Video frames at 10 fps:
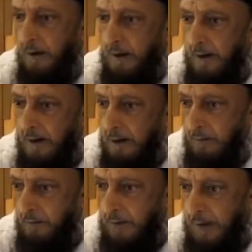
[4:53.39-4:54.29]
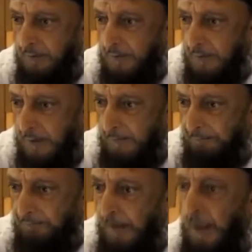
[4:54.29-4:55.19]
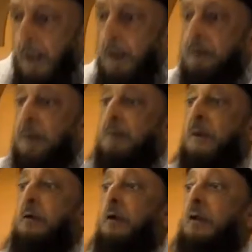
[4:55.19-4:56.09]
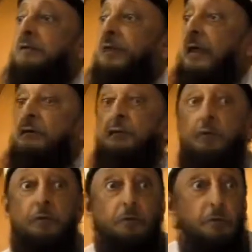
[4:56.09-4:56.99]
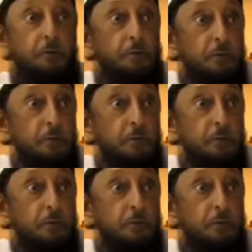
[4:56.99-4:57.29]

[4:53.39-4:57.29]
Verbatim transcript: Here, we have it here. It's something called a cell phone.